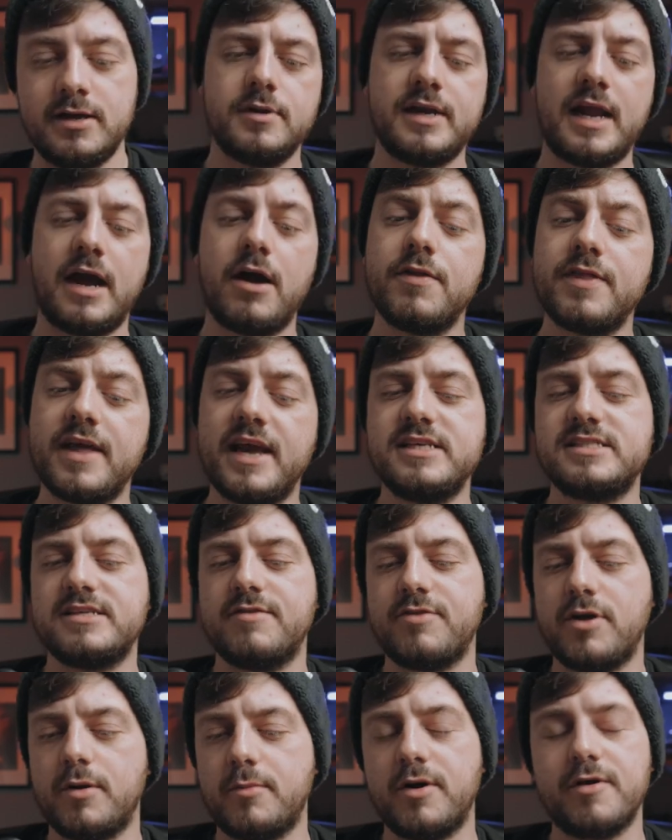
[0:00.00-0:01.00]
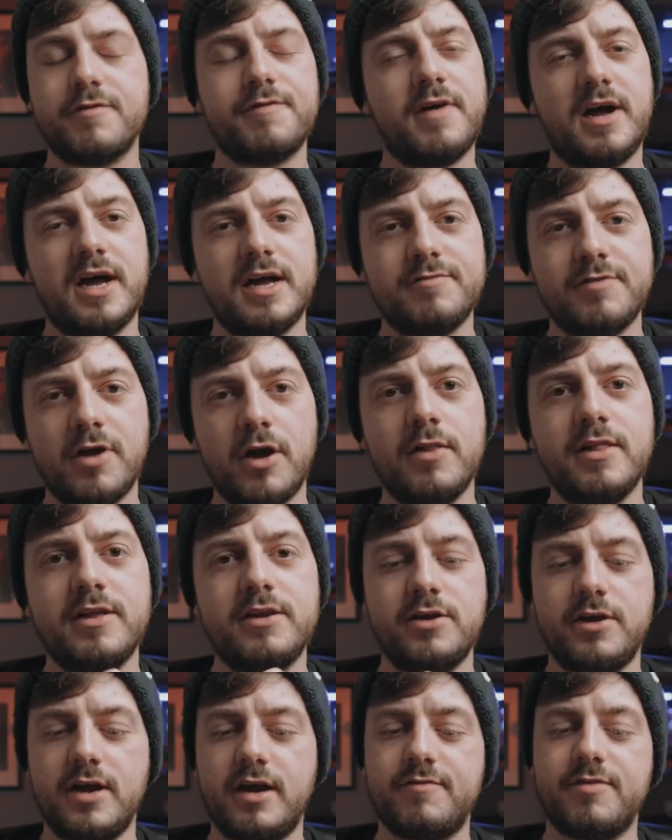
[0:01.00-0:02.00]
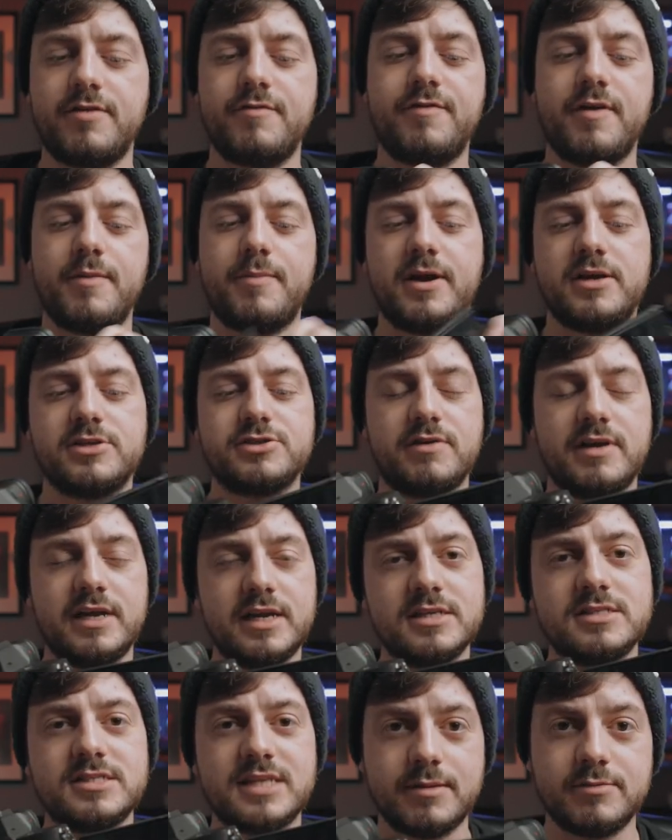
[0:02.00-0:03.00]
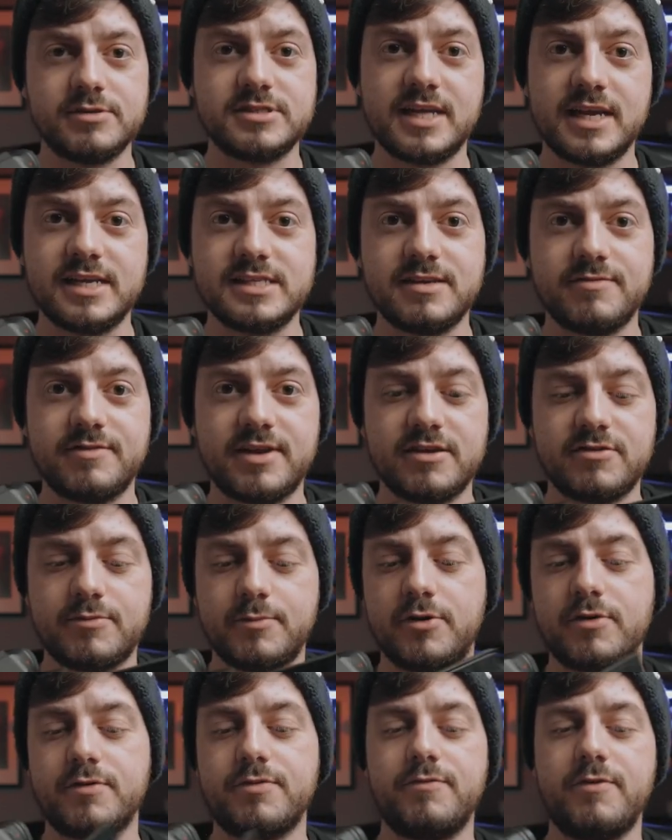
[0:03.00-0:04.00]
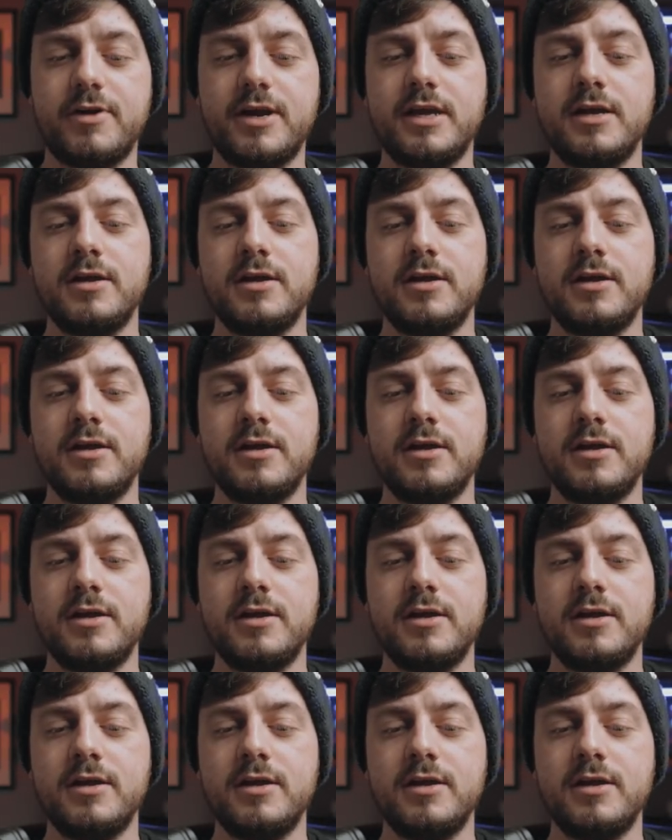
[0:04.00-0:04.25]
Now on the A7R Mark V, not only do you have the flip out screen, same as the A7S Mark III,